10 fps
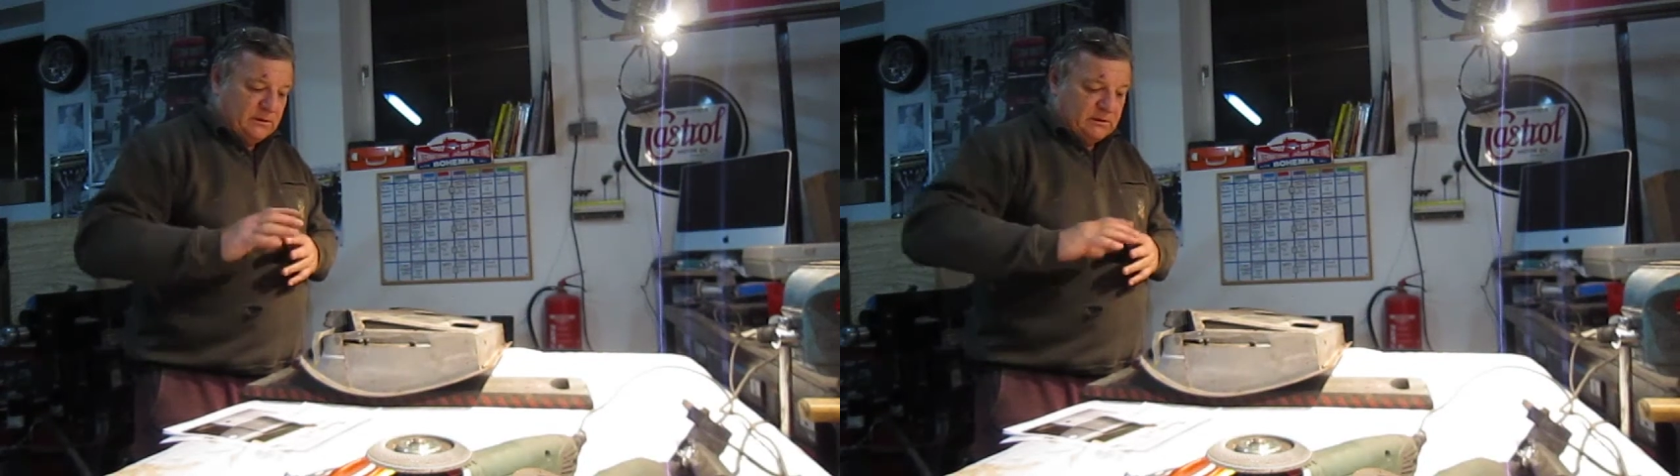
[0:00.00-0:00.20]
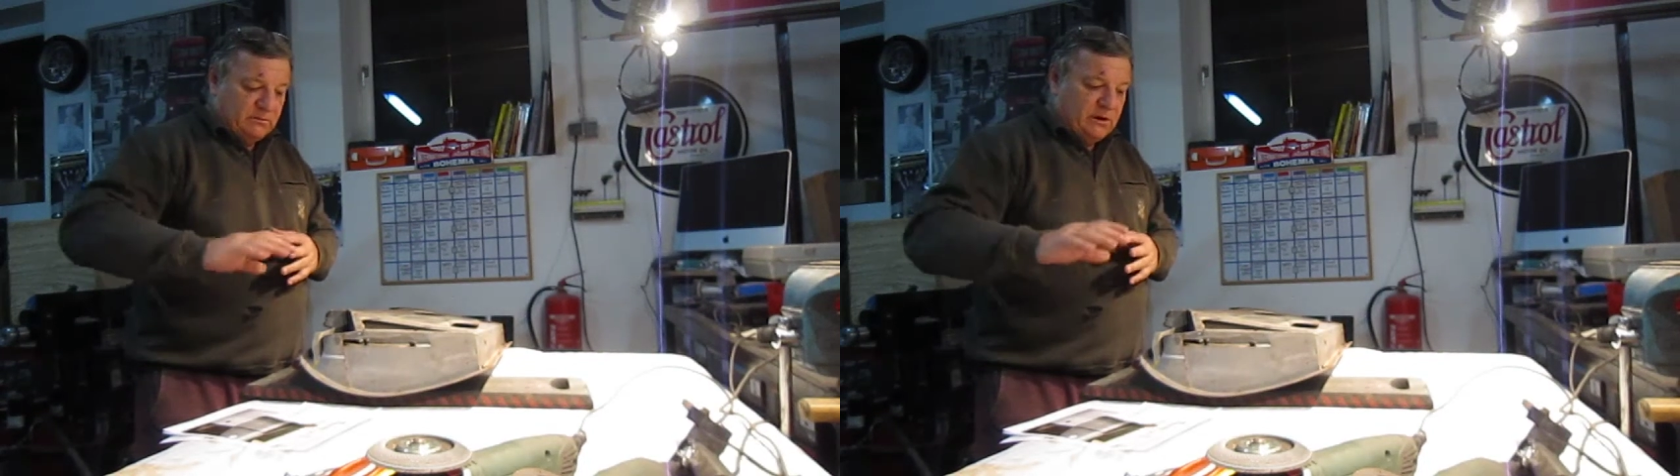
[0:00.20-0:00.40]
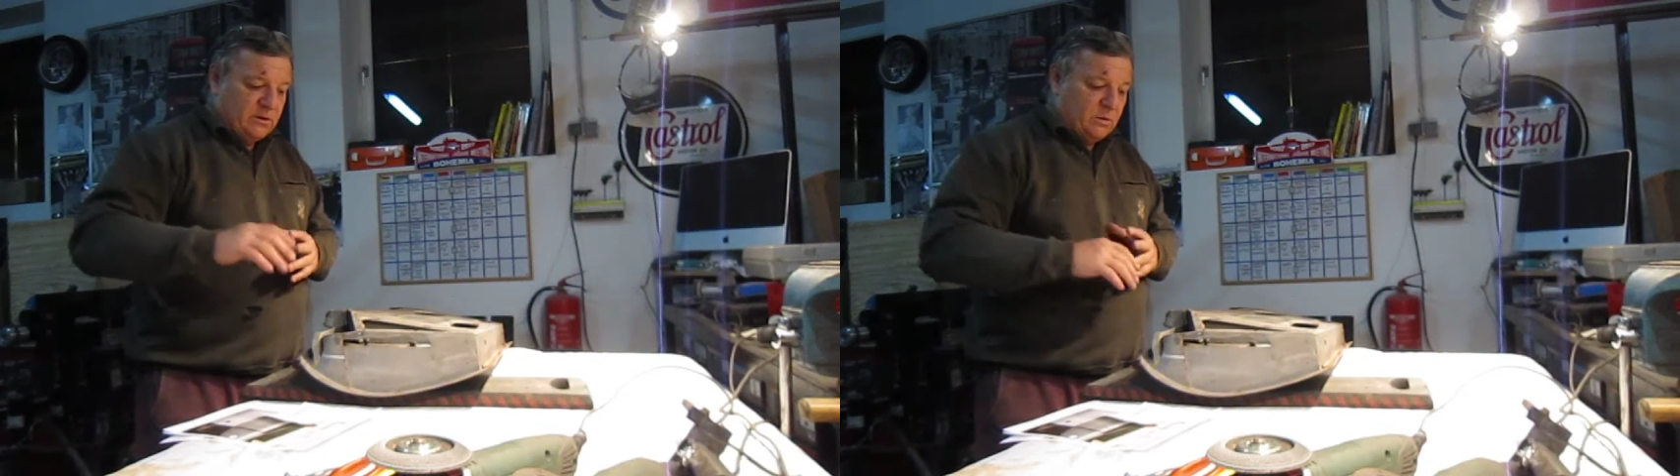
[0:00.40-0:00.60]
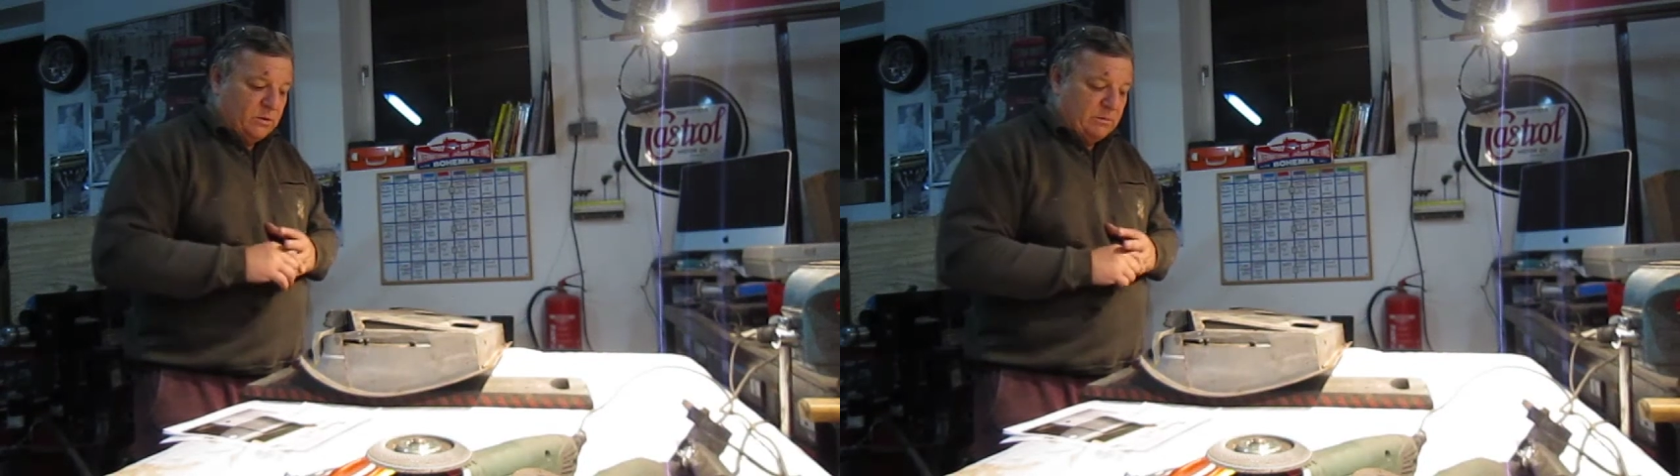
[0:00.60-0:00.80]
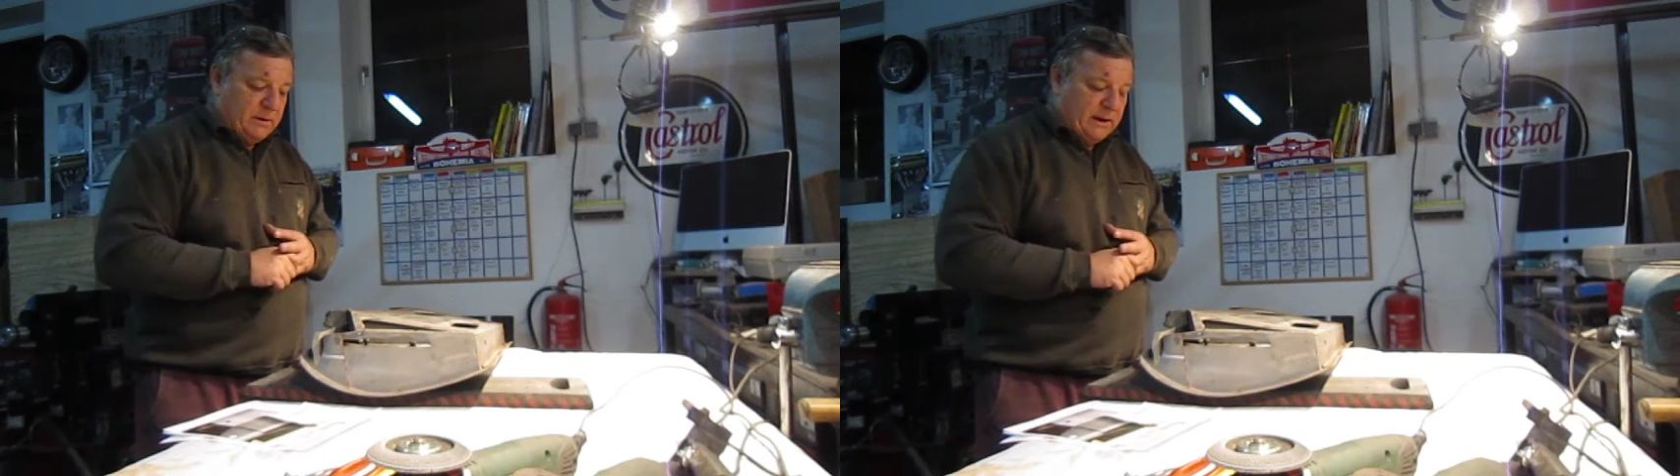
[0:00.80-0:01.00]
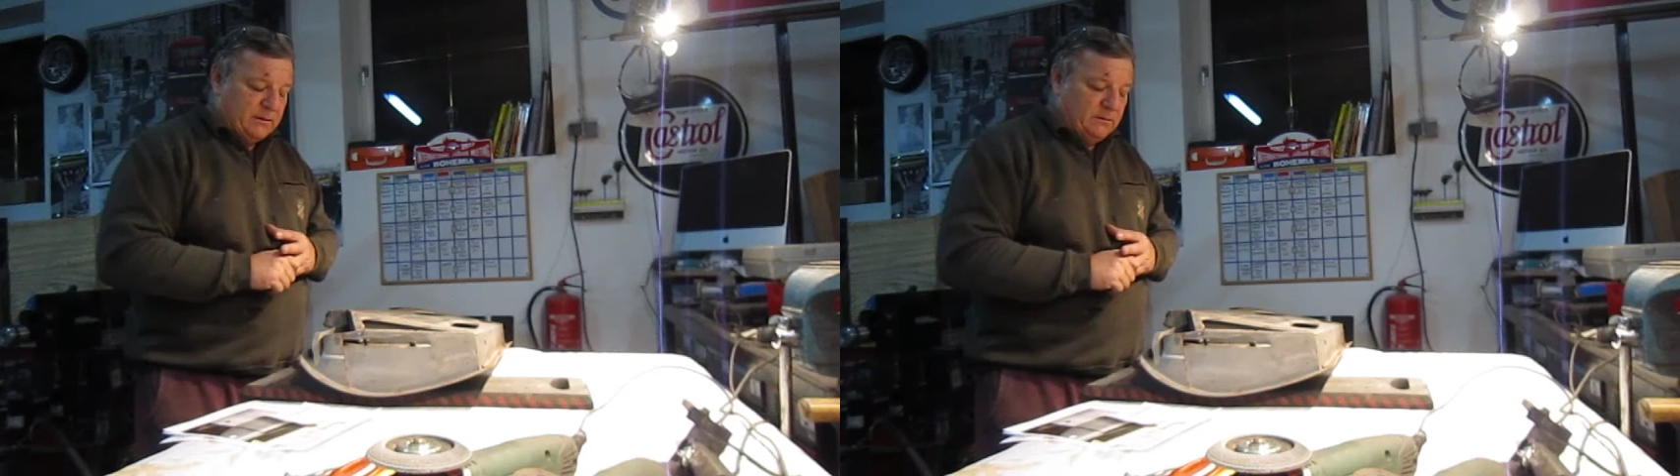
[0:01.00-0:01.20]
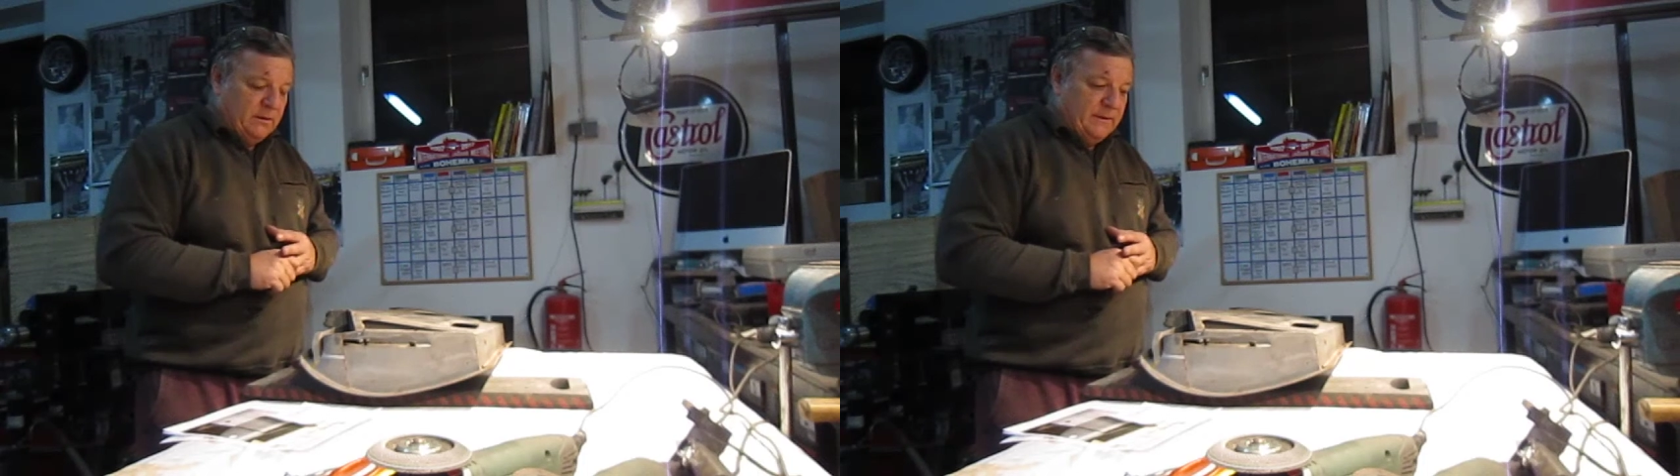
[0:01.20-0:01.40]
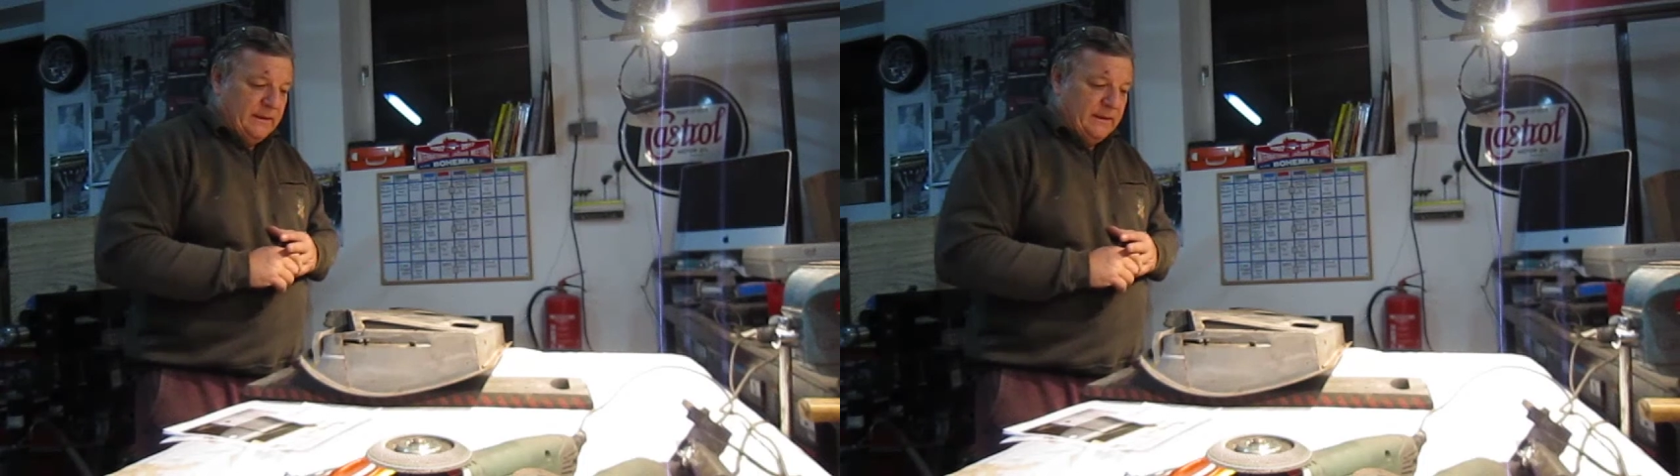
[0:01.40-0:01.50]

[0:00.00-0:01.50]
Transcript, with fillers: it's the rear quarter panel.